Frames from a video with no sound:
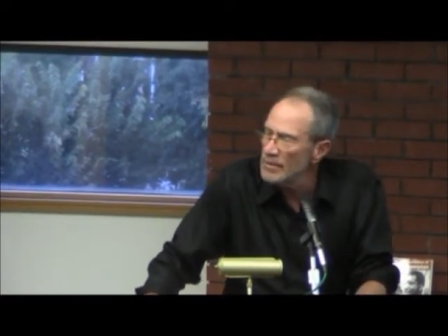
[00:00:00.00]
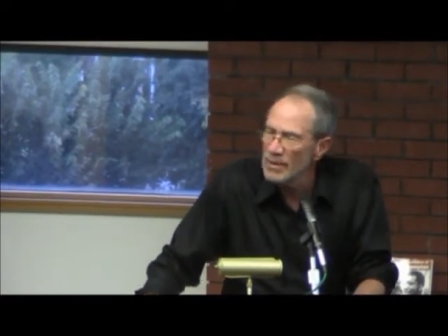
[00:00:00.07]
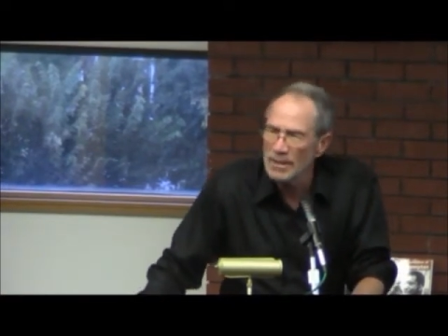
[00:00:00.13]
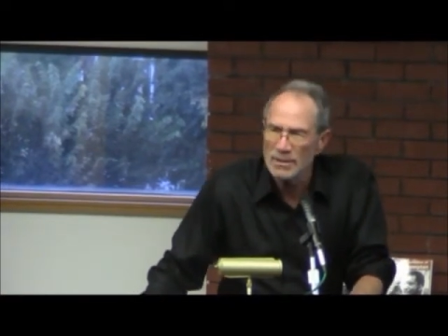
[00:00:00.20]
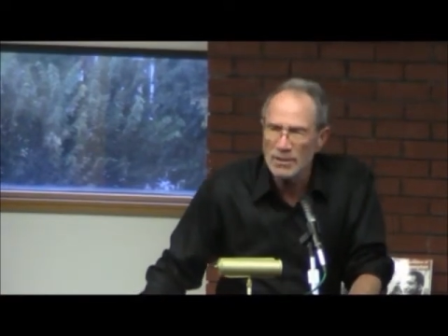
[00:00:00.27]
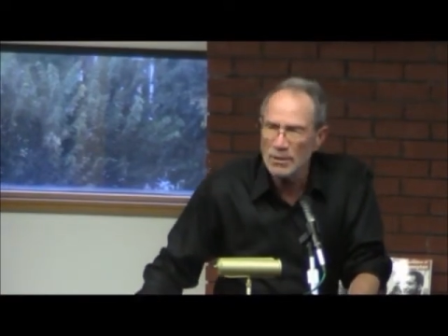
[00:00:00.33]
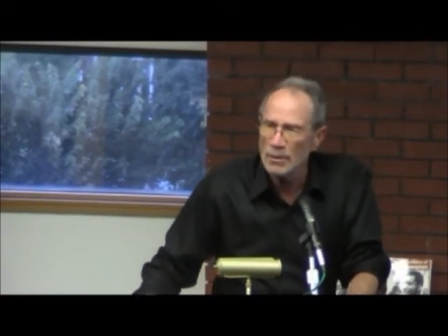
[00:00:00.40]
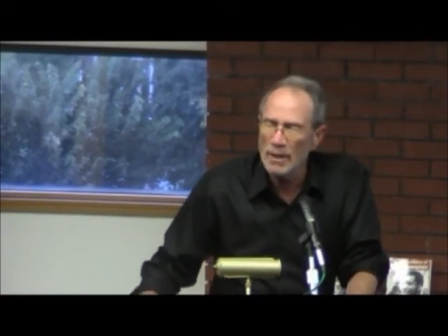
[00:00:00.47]

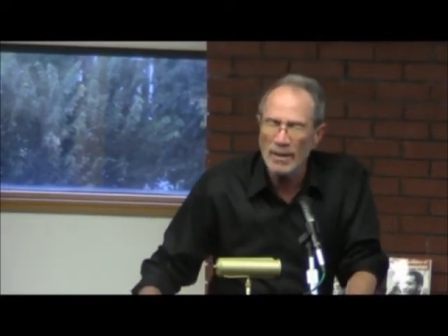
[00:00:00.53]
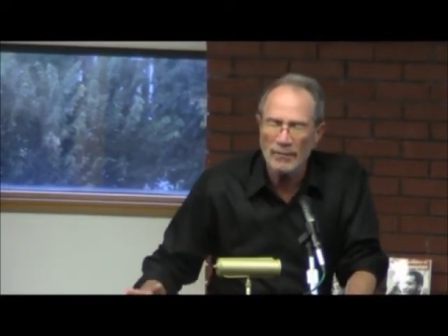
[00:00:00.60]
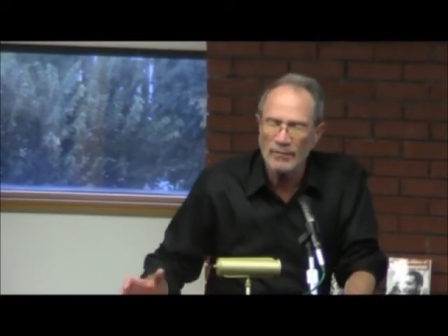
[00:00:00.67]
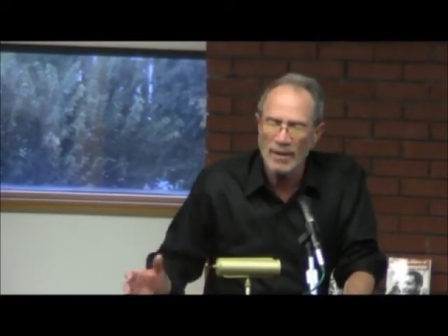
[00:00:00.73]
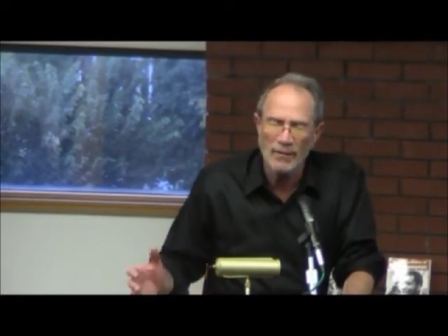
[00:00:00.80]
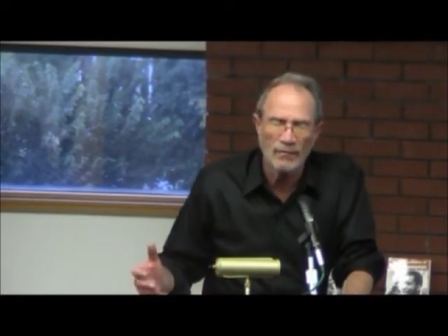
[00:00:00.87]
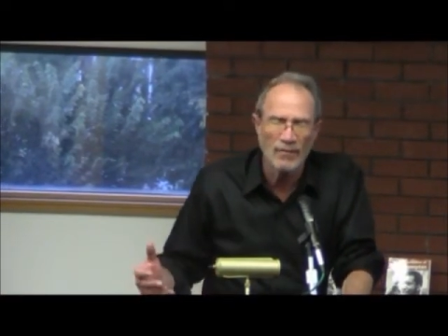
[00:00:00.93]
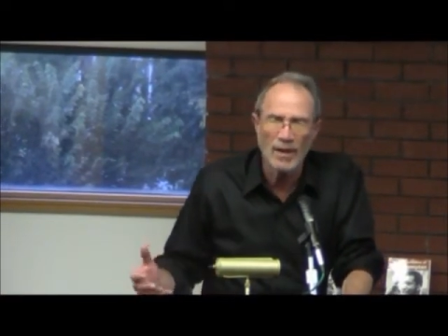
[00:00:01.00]
If
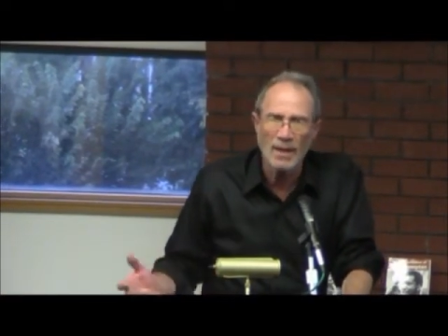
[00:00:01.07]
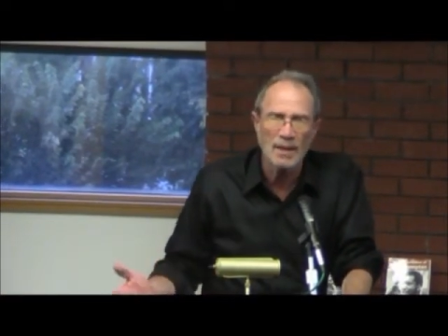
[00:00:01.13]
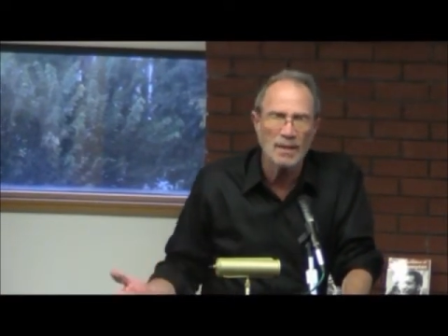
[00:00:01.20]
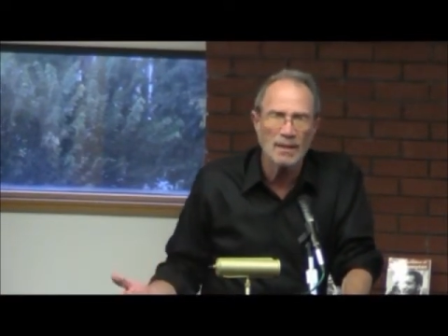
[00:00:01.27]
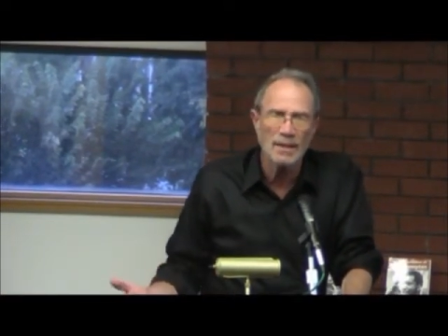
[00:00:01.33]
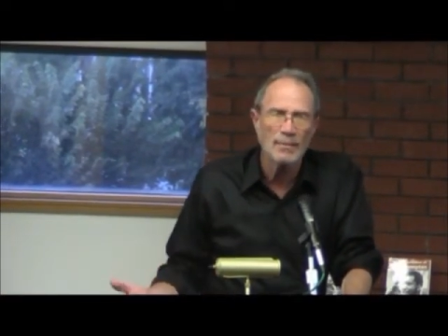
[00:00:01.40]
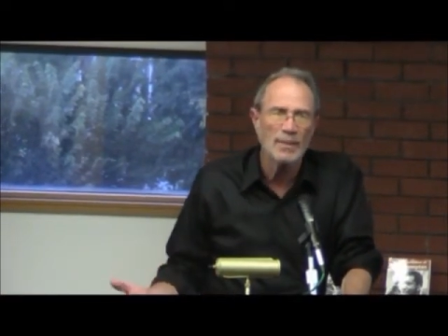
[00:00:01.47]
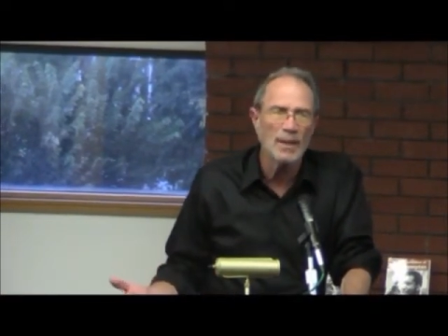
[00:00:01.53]
they followed
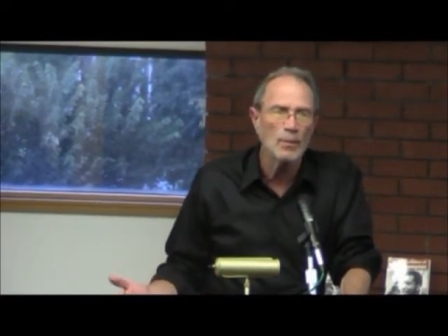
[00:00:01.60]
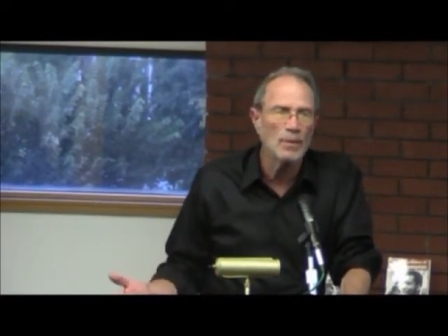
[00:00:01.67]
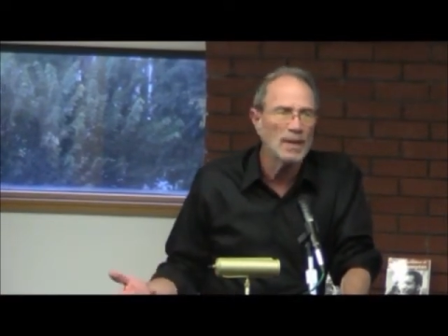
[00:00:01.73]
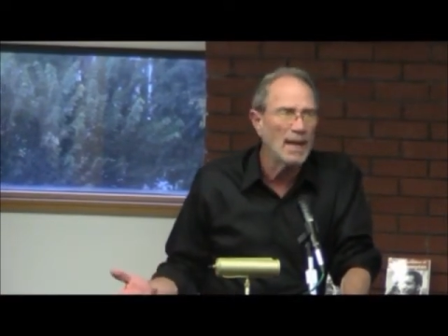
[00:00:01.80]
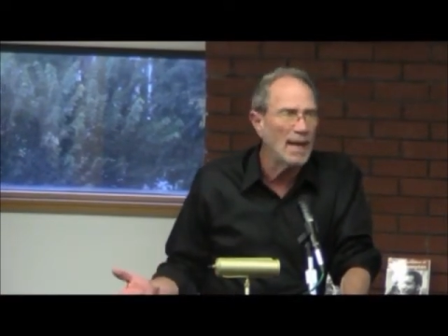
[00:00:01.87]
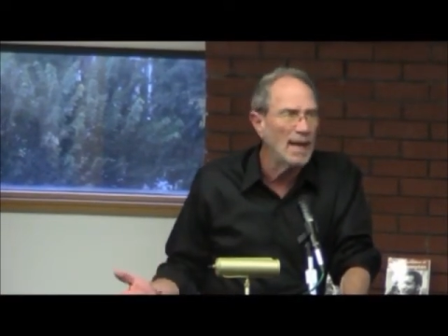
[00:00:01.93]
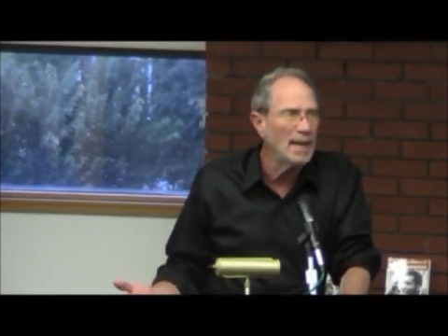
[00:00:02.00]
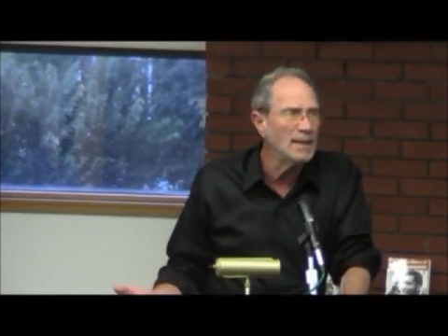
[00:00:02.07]
them, they would
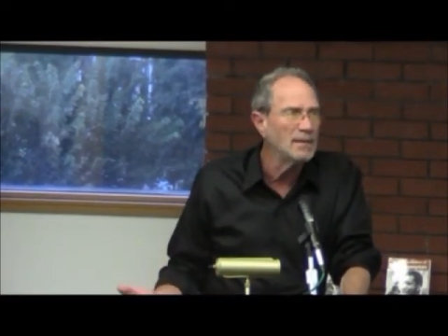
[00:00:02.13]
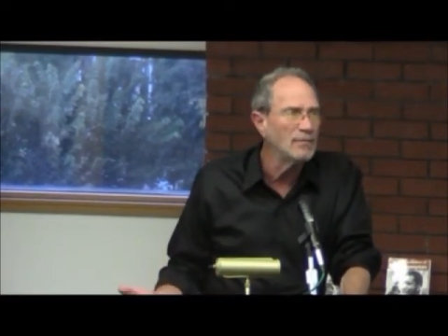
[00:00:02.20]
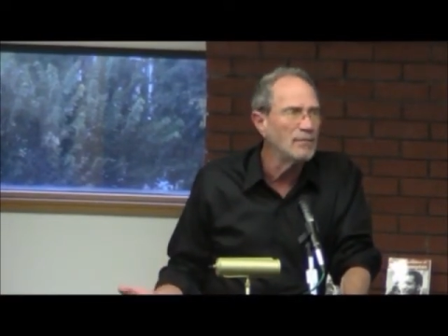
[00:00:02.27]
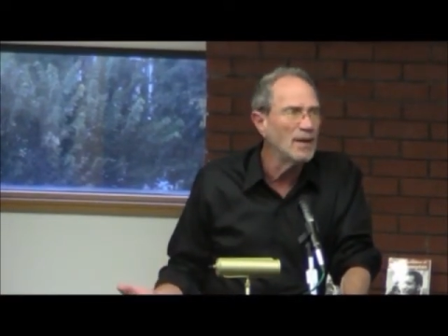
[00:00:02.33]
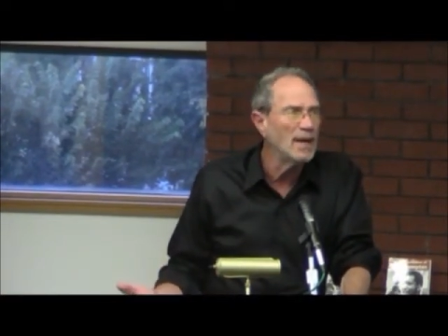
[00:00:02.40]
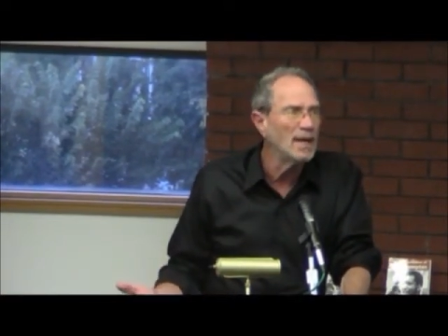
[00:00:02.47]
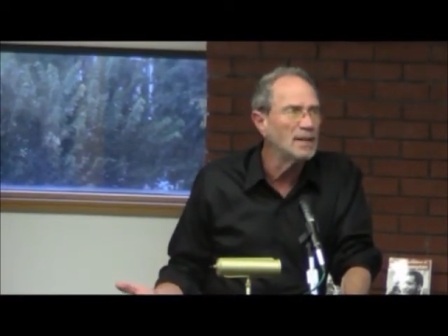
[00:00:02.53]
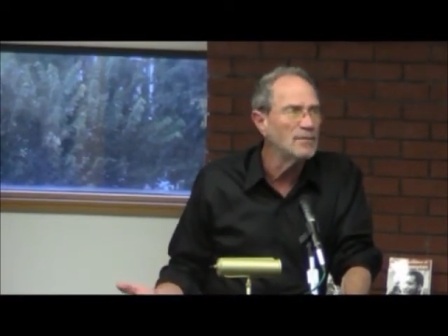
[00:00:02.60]
have had to
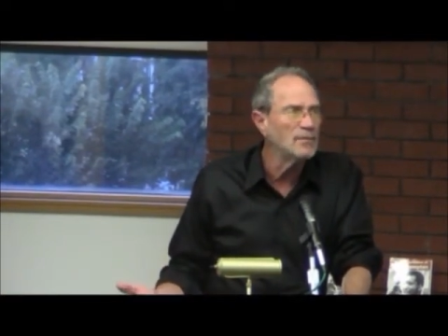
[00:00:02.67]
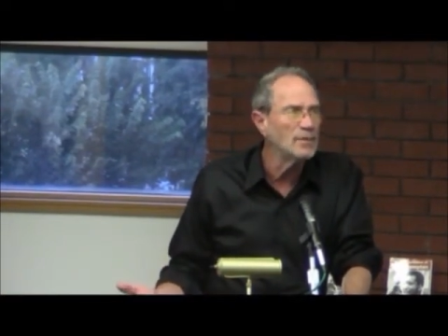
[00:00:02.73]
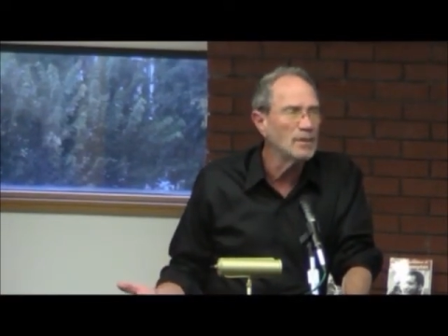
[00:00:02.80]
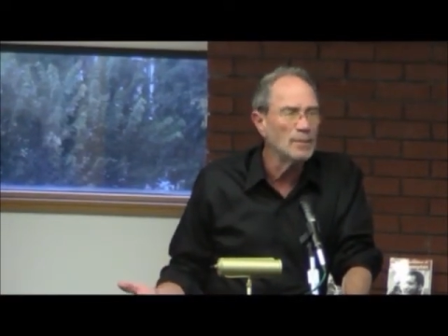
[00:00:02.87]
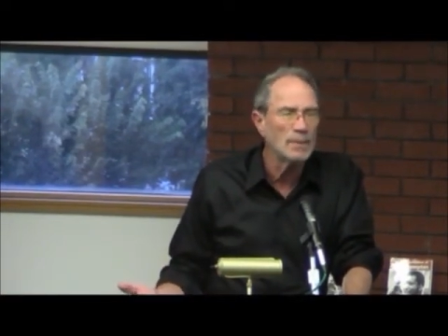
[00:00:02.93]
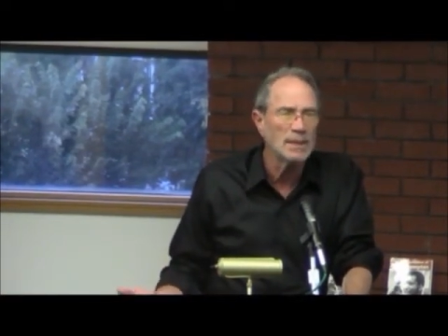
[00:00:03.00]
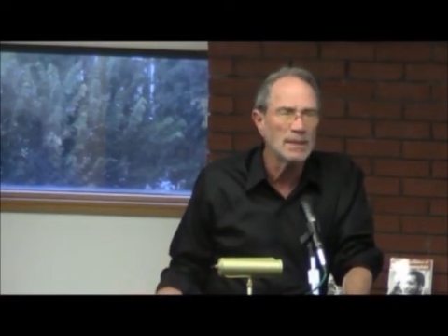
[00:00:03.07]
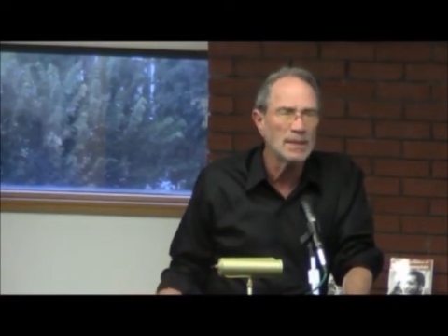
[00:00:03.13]
find for
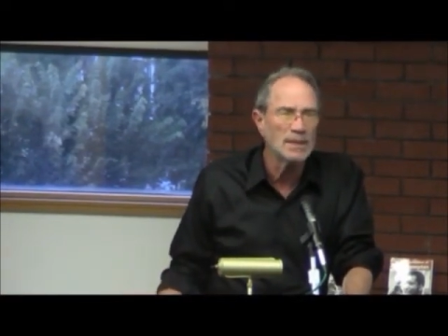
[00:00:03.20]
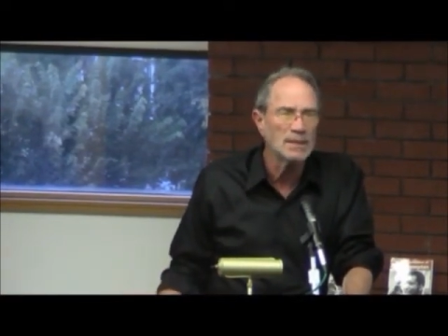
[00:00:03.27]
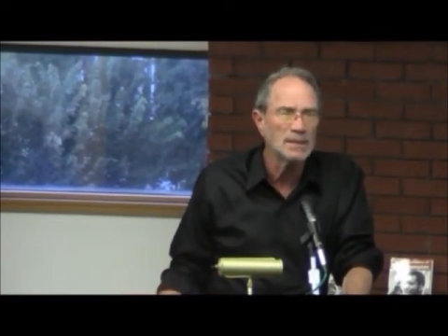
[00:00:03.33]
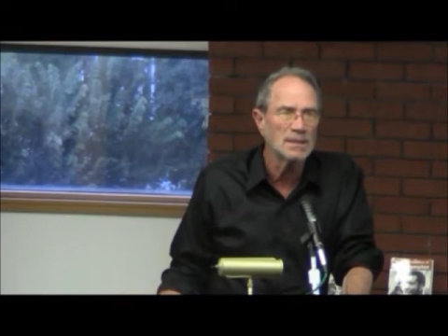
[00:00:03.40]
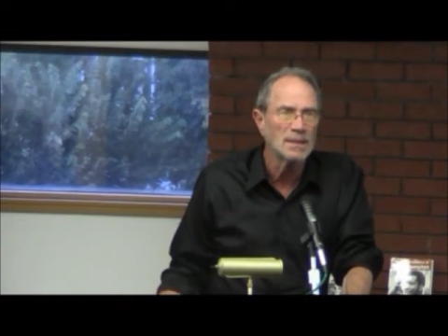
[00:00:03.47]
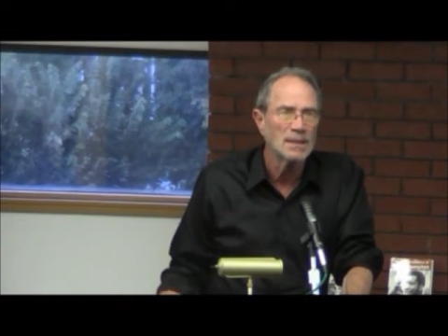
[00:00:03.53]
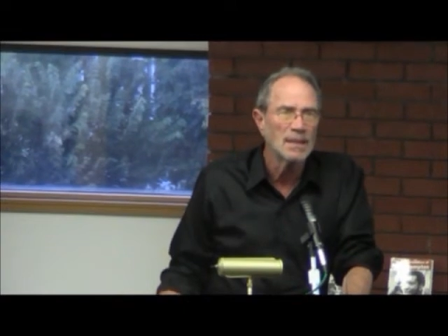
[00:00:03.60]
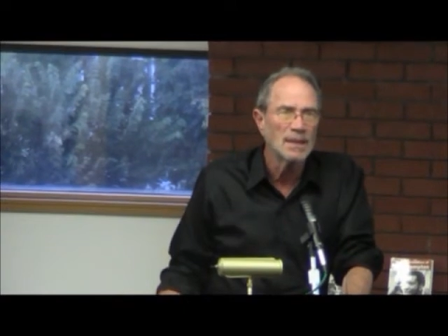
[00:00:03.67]
the police.